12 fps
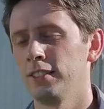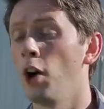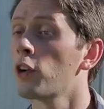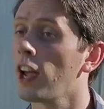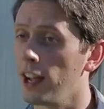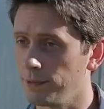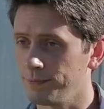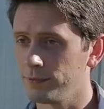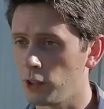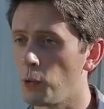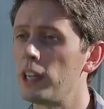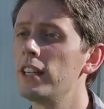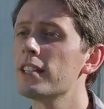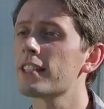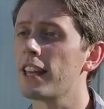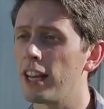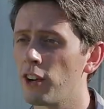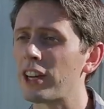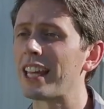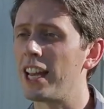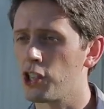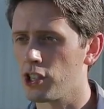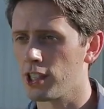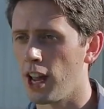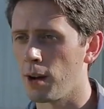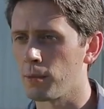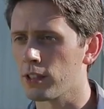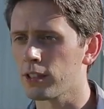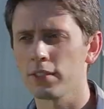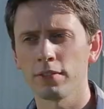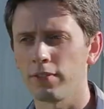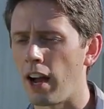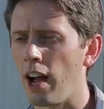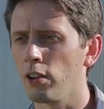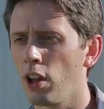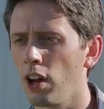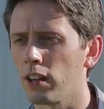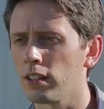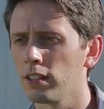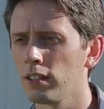Okay, so we need to set irrigation timers. For how long?